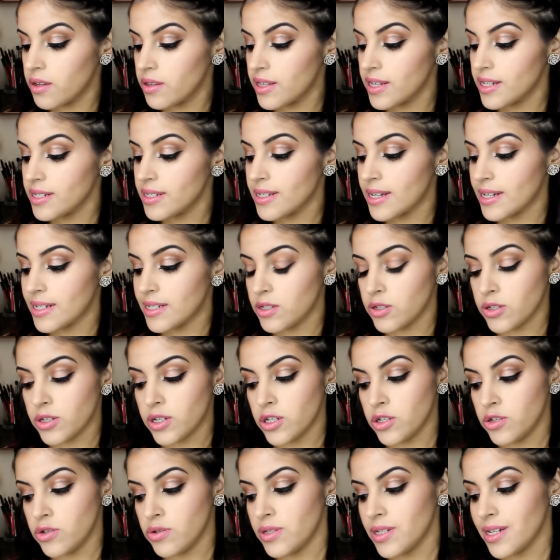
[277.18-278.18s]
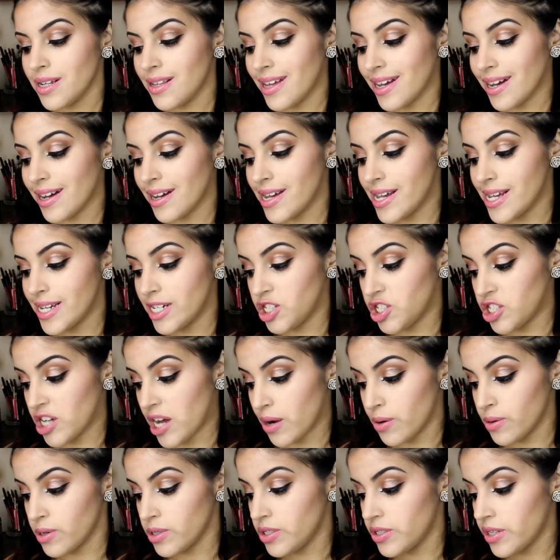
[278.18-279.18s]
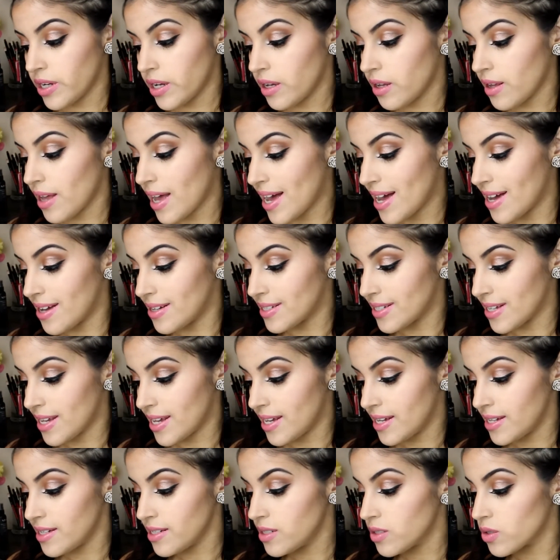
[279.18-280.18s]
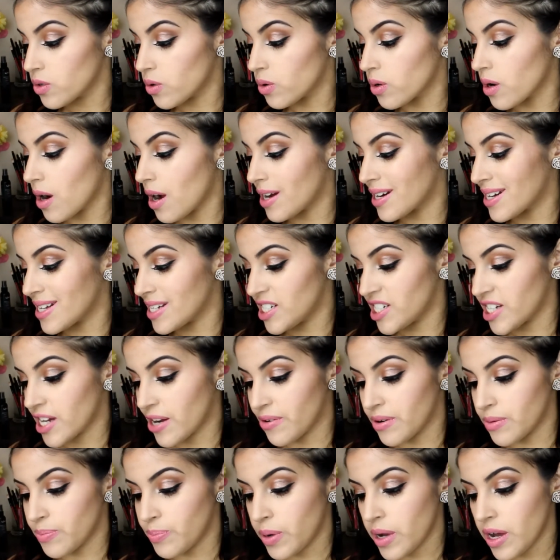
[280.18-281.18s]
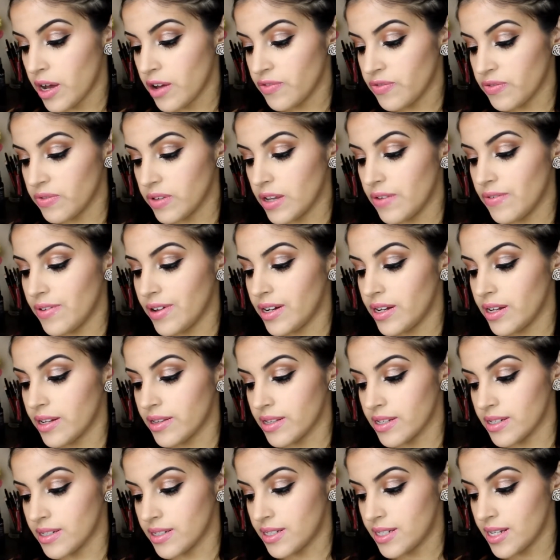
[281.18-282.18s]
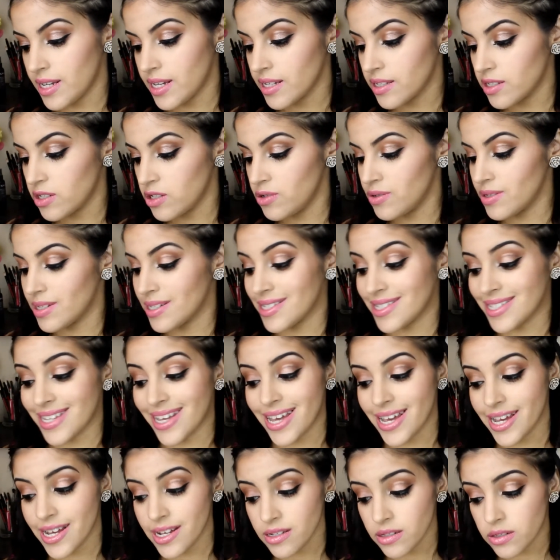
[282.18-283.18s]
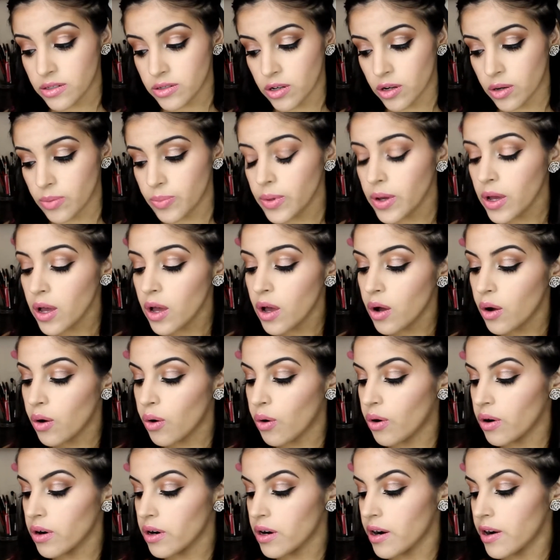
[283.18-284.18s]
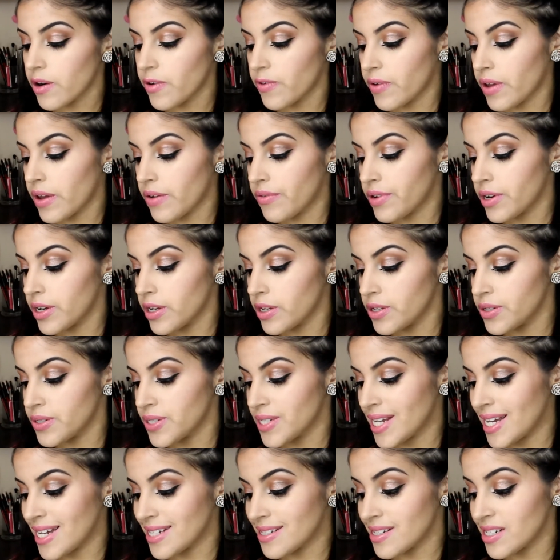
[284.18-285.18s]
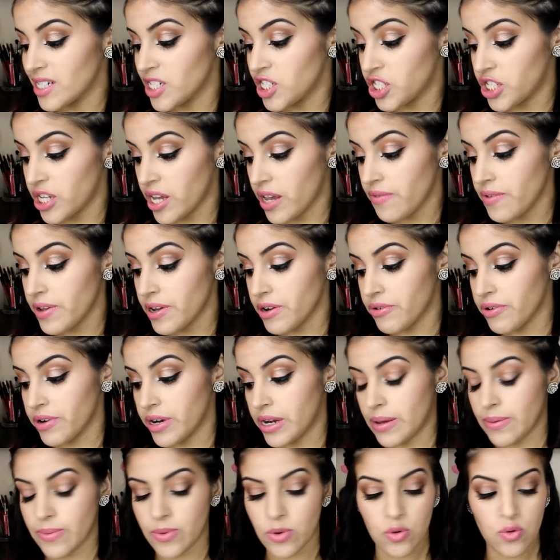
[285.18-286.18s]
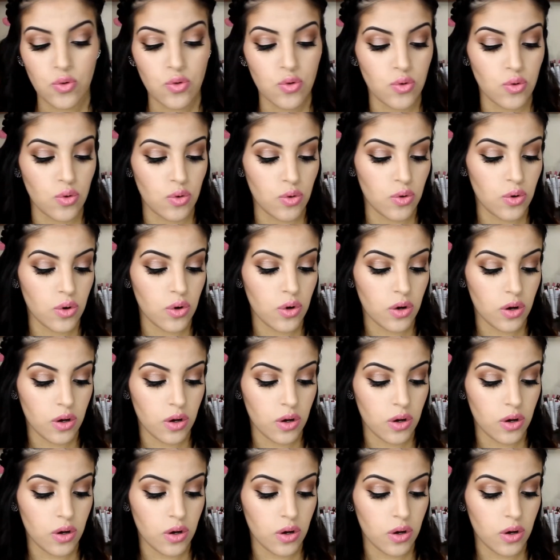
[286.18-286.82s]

This says you can use it like a shower gel as is, or on a shower puff, leave it at the sink to use as a hand soap, or our favorite, use it as a shaving cream. Ooh,